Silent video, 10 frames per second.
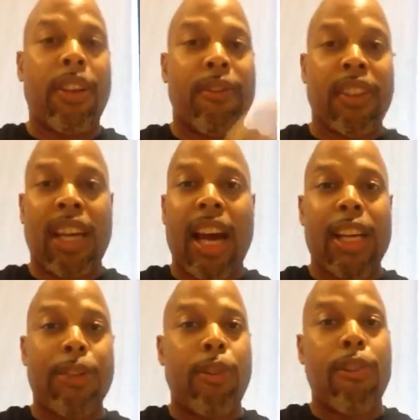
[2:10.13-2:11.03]
But if it's
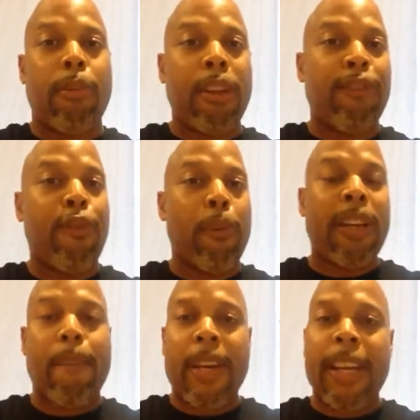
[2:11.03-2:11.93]
God's will for me
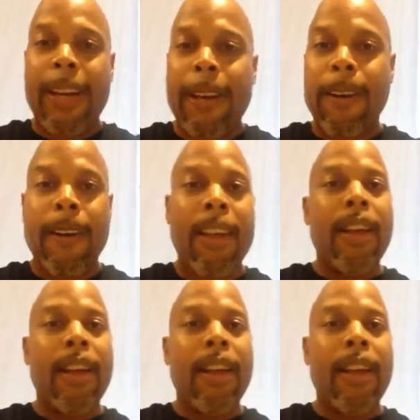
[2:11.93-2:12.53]
to be here,